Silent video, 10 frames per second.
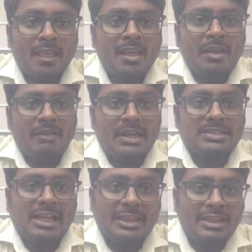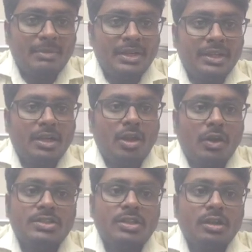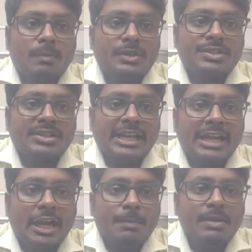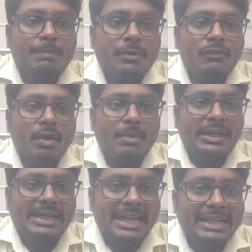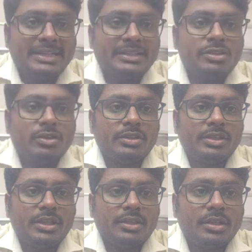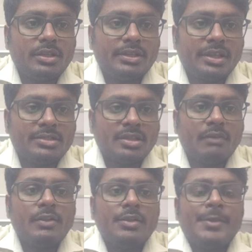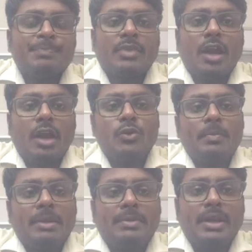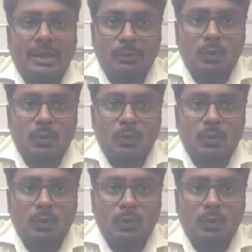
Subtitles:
whereas arithmetic and logical operation cannot be performed directly on the data in case of IO mapped IO.